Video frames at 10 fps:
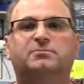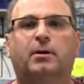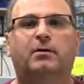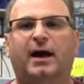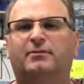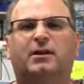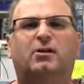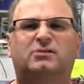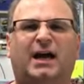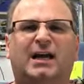but it'll have a
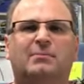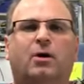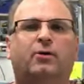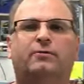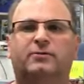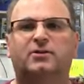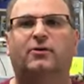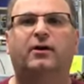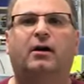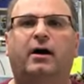little tiny motor for
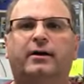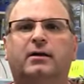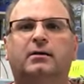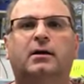turning on